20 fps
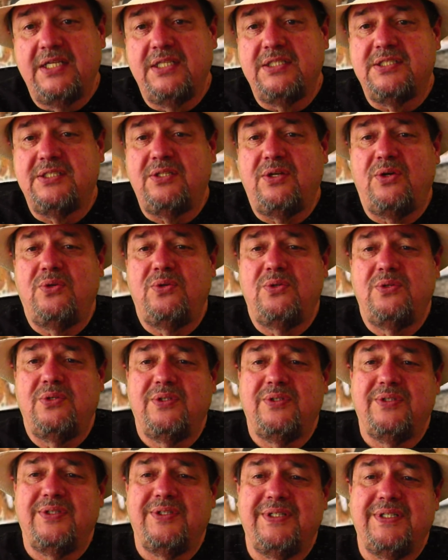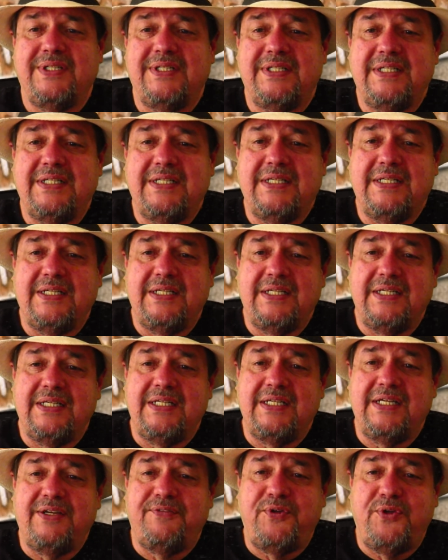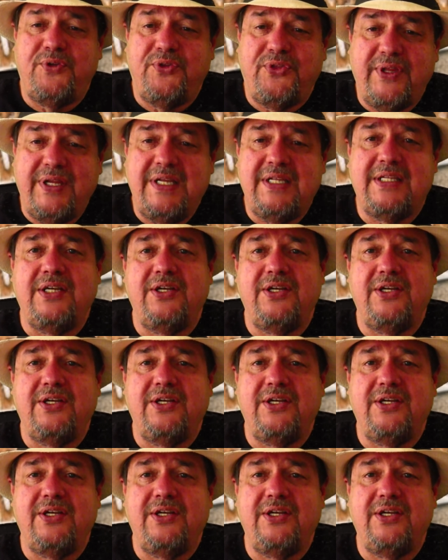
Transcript: So if you think